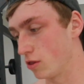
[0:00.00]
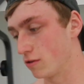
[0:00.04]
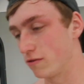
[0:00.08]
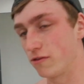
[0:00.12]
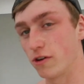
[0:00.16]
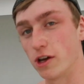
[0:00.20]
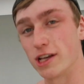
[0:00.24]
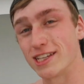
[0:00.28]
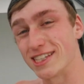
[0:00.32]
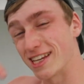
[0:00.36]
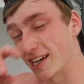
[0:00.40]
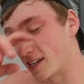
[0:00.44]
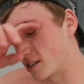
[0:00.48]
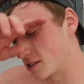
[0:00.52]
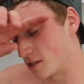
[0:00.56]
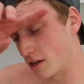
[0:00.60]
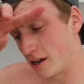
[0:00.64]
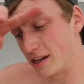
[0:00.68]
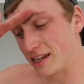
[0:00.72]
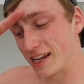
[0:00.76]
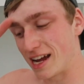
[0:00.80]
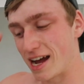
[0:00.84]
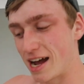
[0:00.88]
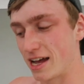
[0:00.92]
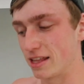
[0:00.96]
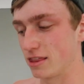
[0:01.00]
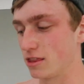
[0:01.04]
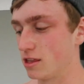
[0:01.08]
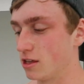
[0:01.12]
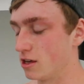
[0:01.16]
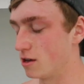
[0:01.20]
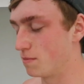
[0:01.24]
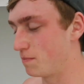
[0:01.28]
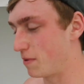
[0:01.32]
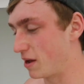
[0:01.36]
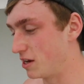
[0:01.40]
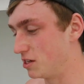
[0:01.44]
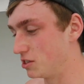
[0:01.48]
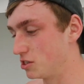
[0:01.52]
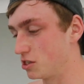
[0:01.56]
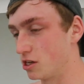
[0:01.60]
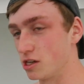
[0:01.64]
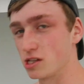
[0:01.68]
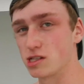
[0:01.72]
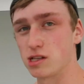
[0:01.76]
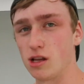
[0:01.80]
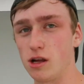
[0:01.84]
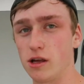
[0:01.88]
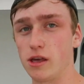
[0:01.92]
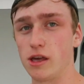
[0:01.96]
first exercise, add the bench at a
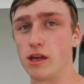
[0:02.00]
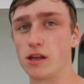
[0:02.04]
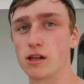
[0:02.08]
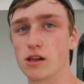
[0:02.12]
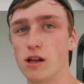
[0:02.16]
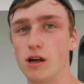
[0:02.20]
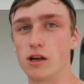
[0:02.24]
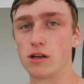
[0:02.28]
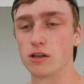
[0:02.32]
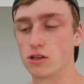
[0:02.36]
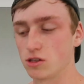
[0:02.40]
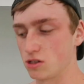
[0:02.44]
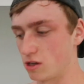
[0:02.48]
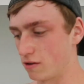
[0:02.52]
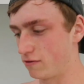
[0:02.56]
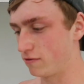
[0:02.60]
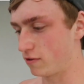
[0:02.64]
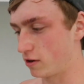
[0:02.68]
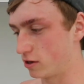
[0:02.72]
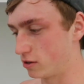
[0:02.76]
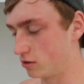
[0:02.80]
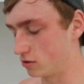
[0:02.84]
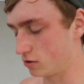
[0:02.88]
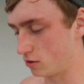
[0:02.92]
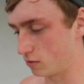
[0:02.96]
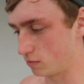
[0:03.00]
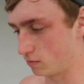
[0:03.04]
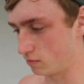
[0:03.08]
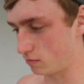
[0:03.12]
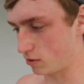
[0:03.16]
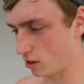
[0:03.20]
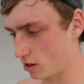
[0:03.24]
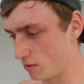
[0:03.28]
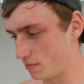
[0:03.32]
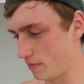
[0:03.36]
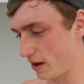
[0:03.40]
slight incline because I find on my